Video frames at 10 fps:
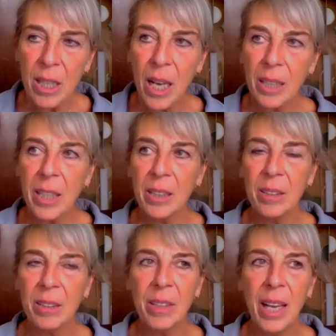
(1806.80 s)
like they
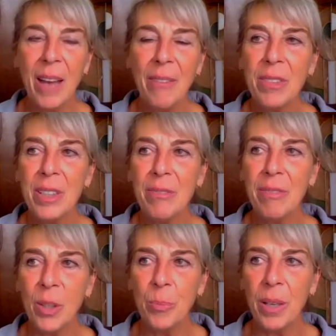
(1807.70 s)
haven't
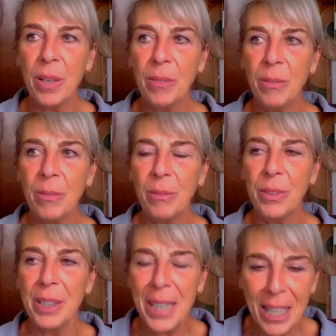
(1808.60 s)
developed
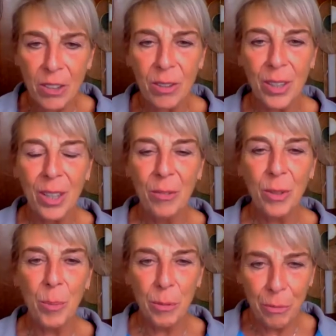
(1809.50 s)
yet
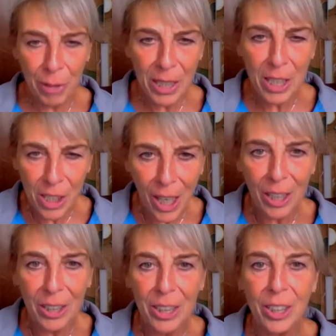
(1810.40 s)
from a very
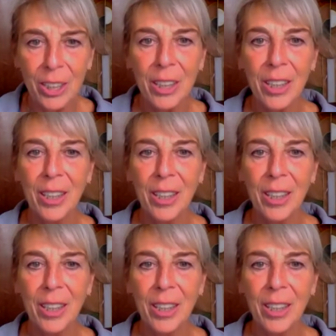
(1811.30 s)
childish